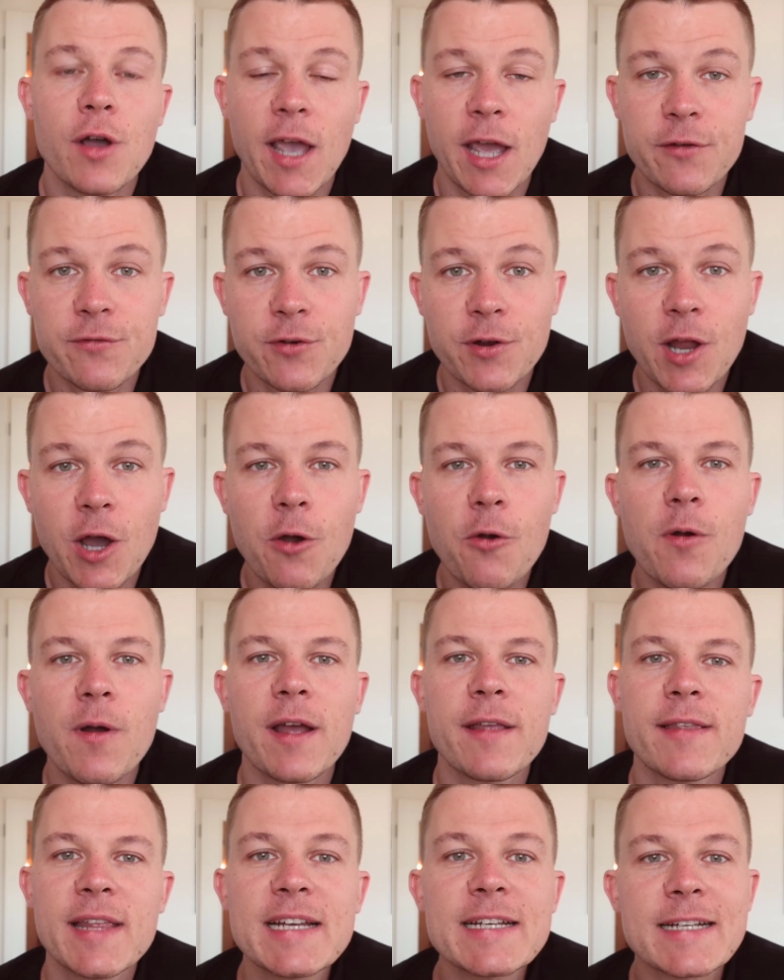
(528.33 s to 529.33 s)
And for now,
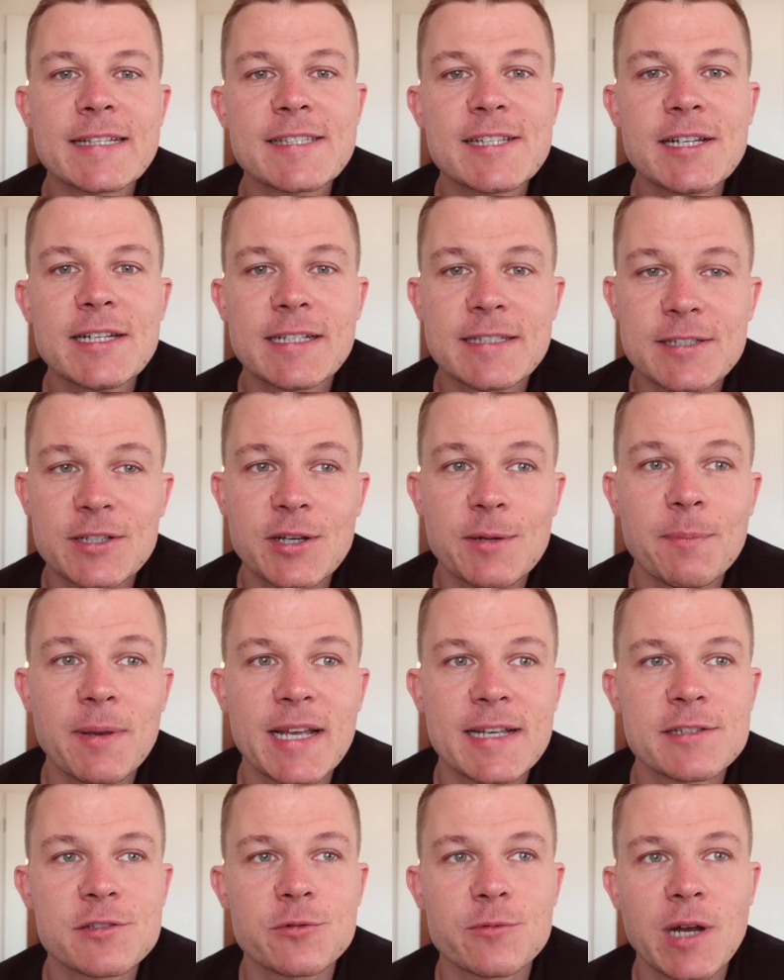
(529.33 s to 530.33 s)
I think that's it. It's a good
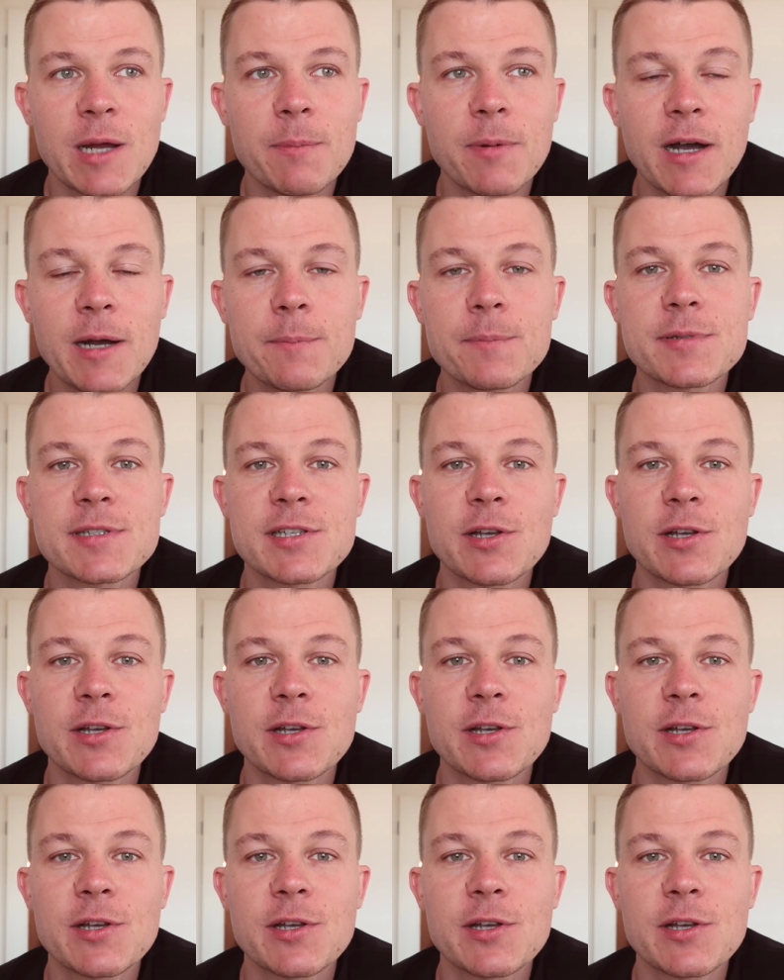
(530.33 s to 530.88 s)
place to wrap up.